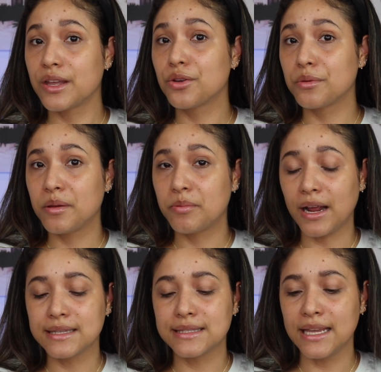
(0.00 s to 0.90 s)
they could be
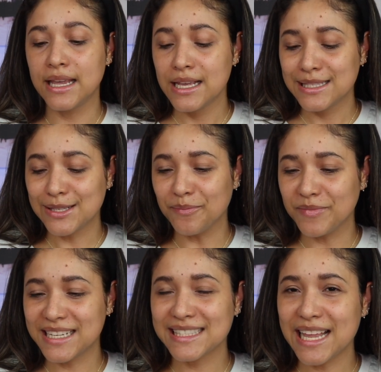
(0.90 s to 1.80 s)
pricey. So
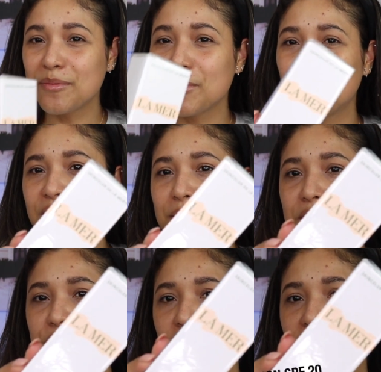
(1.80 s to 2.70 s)
next up, we're gonna
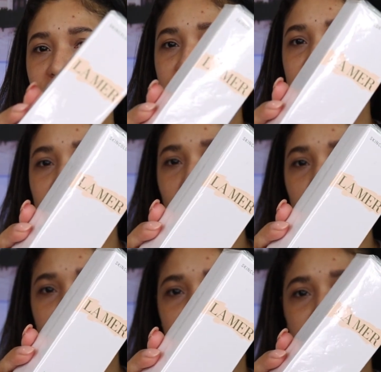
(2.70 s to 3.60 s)
be trying the
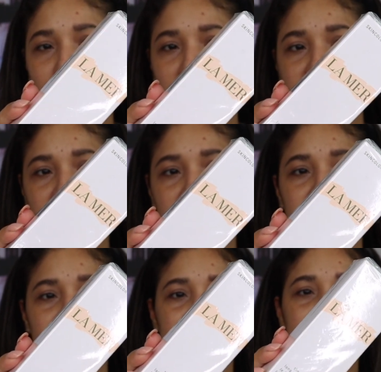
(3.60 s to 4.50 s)
LaMer foundation.
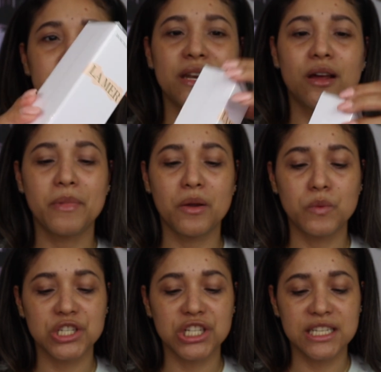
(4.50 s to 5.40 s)
This has been on my
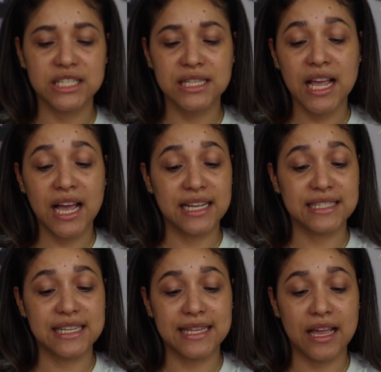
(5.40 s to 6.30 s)
wish list, as
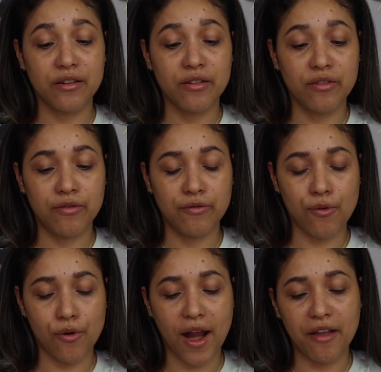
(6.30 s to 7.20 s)
I said,
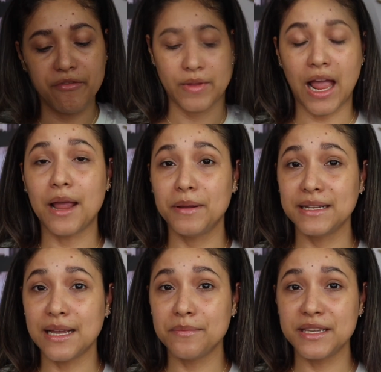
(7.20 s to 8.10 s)
forever. I
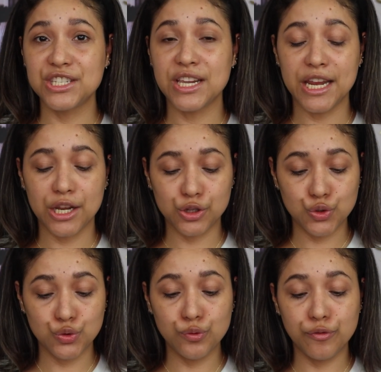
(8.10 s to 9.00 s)
picked up the shade
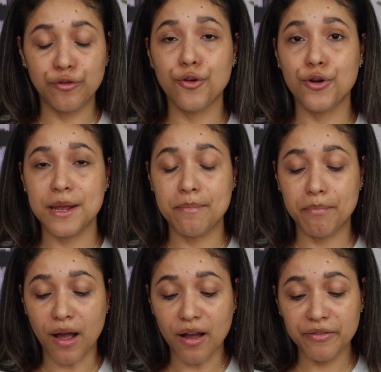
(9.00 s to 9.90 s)
240
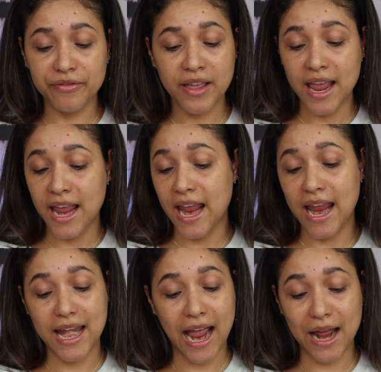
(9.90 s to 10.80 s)
buff,
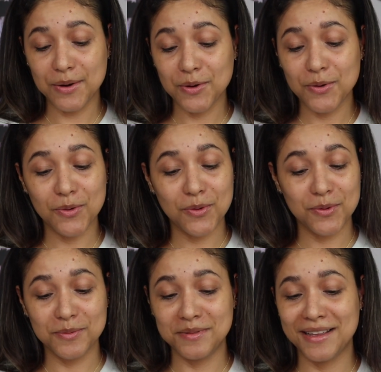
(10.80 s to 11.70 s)
and I don't know.
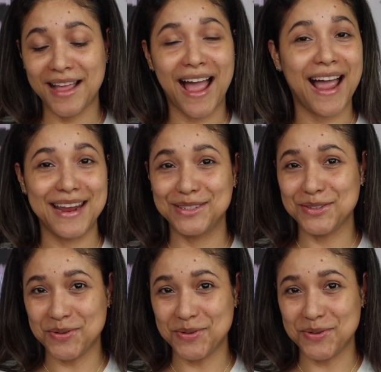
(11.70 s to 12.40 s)
I